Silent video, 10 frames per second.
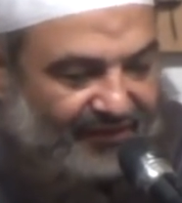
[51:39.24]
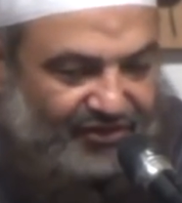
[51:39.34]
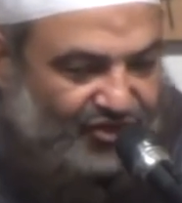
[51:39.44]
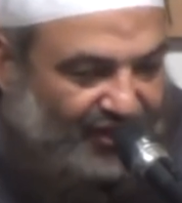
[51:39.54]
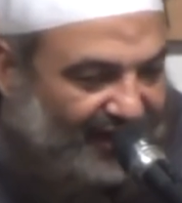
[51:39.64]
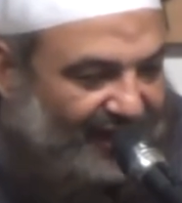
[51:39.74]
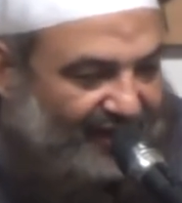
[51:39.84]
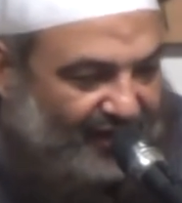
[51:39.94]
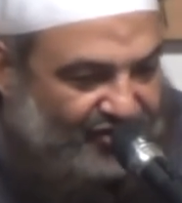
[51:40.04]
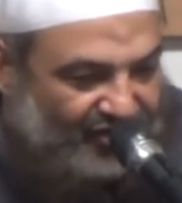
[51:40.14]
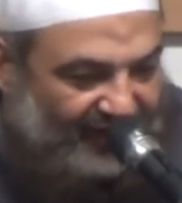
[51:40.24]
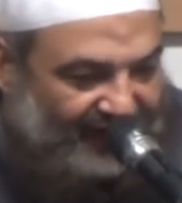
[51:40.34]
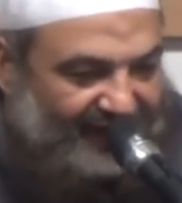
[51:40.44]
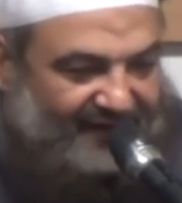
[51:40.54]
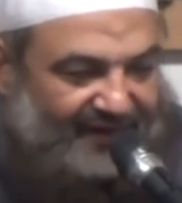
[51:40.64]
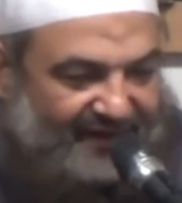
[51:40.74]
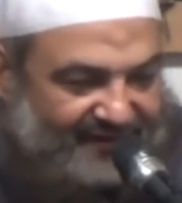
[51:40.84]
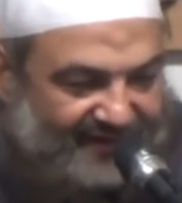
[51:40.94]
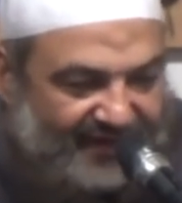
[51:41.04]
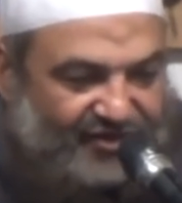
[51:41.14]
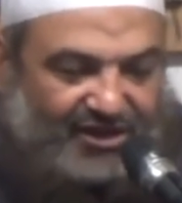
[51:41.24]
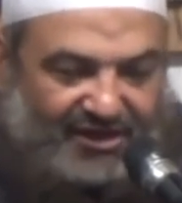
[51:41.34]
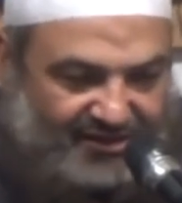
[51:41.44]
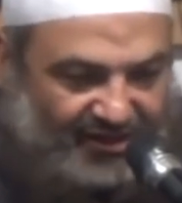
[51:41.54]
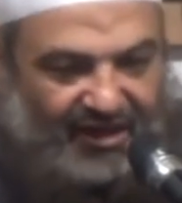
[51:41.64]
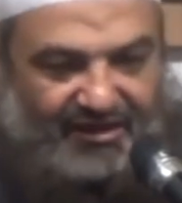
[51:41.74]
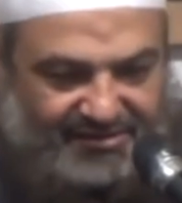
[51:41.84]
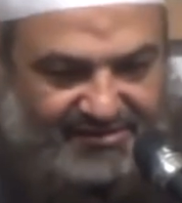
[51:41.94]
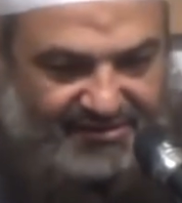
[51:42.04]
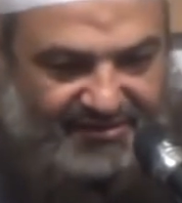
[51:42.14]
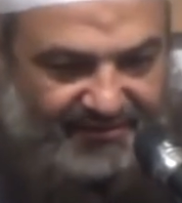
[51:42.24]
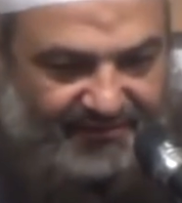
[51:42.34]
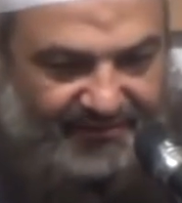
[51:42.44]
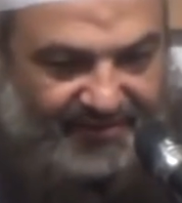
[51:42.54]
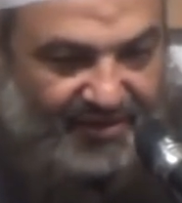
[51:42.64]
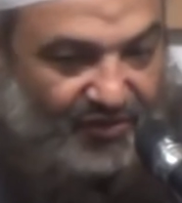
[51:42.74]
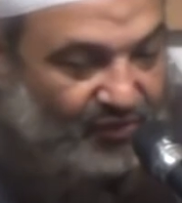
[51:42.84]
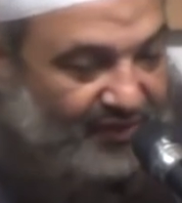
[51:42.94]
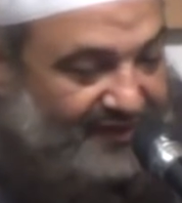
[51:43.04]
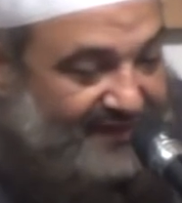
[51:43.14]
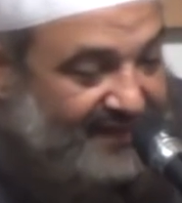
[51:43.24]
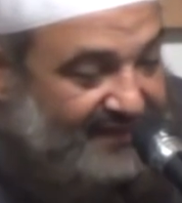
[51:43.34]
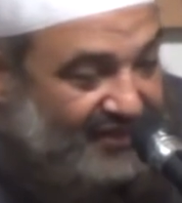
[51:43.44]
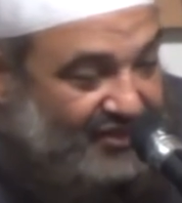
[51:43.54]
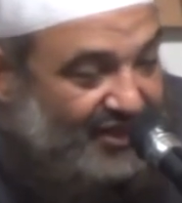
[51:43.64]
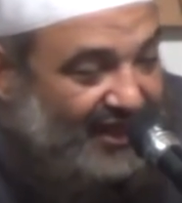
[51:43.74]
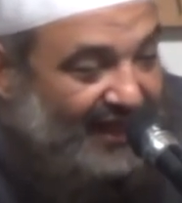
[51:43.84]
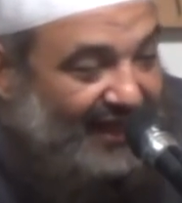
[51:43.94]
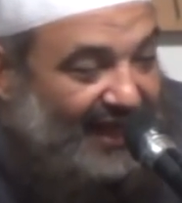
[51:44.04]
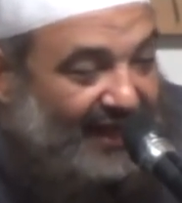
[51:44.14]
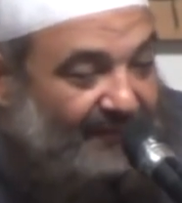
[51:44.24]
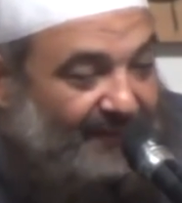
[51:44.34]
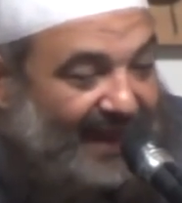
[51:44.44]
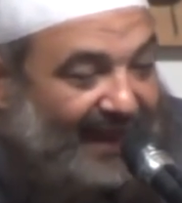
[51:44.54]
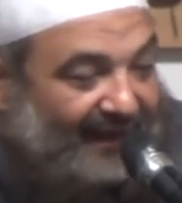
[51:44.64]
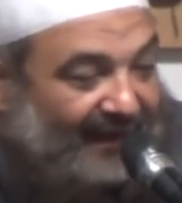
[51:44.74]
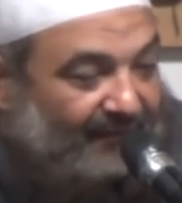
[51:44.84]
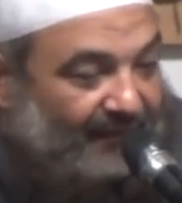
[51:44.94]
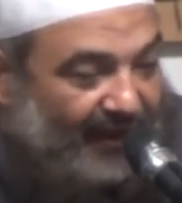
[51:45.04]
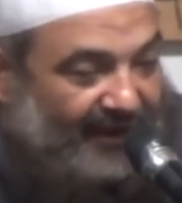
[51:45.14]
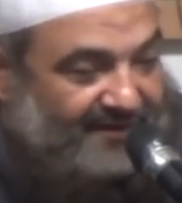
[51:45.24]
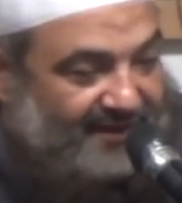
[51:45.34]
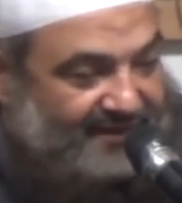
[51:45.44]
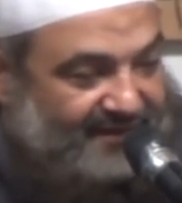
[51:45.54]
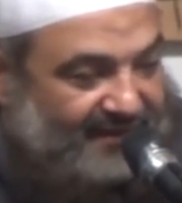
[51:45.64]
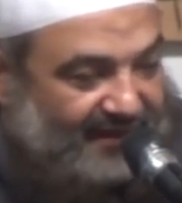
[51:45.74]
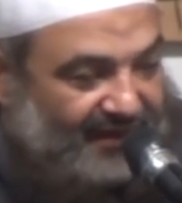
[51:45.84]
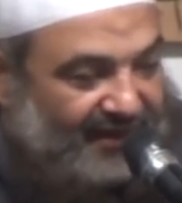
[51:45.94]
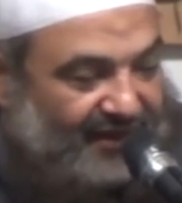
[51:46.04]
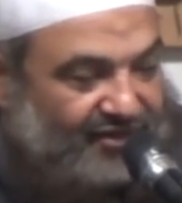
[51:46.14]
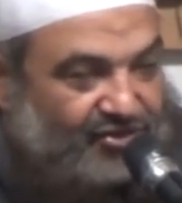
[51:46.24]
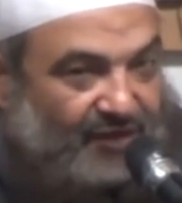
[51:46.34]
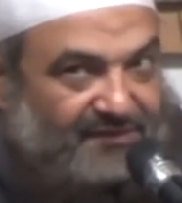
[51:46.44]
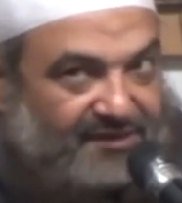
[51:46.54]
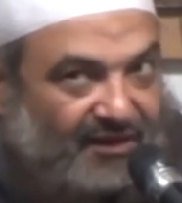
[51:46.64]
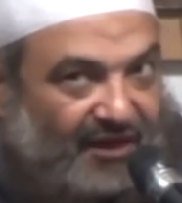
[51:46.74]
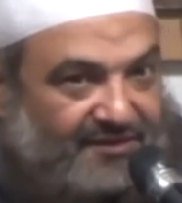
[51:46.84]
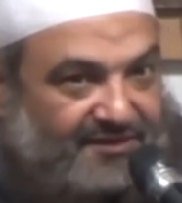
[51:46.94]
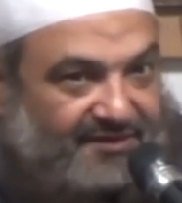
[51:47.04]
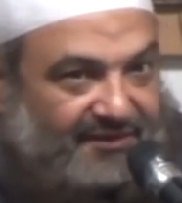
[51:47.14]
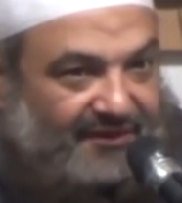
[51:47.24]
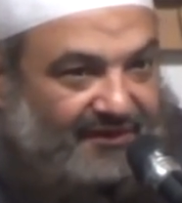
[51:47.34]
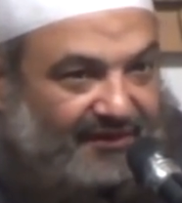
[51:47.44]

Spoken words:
the Shaykh Al-Shinqiti is teaching his class, when he sees the Shaykh Al-Albani passes, he stops his class